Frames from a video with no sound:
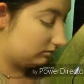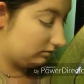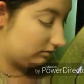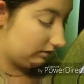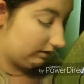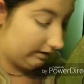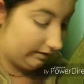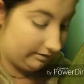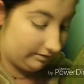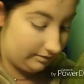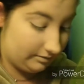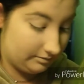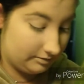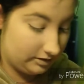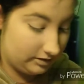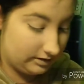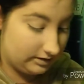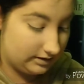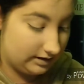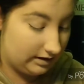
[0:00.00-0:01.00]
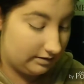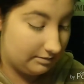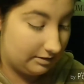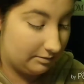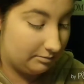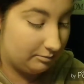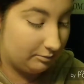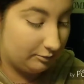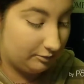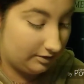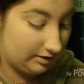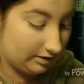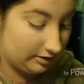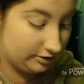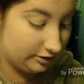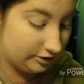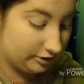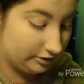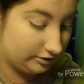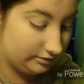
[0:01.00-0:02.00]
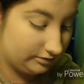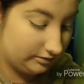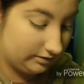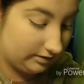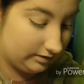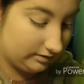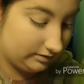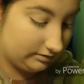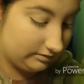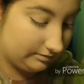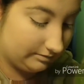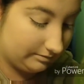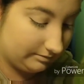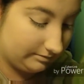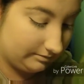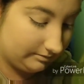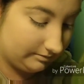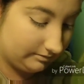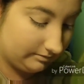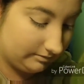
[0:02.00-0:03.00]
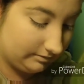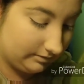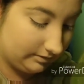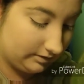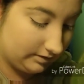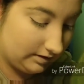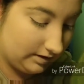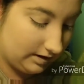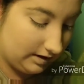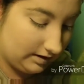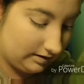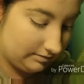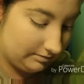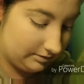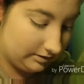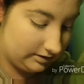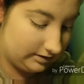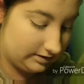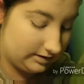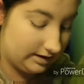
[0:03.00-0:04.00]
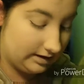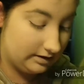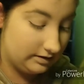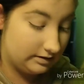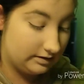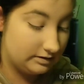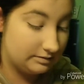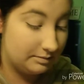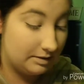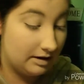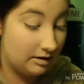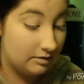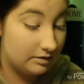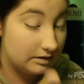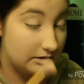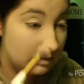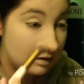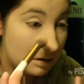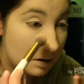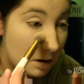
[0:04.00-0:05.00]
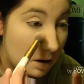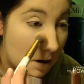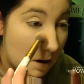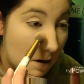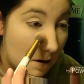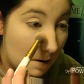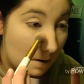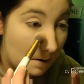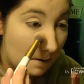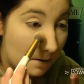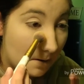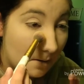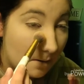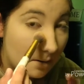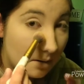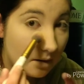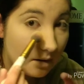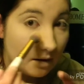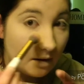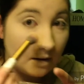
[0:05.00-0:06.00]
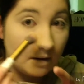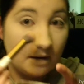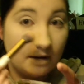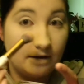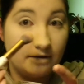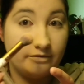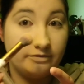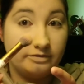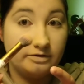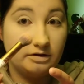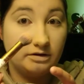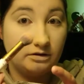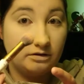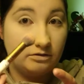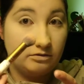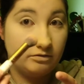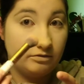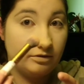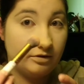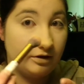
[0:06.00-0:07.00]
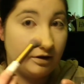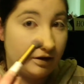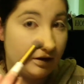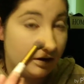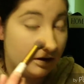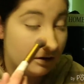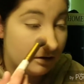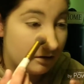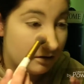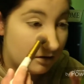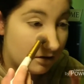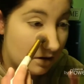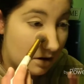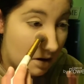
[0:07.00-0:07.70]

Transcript: Okay, I'm gonna take my brush and I'm gonna take this powder. I have the little thing here.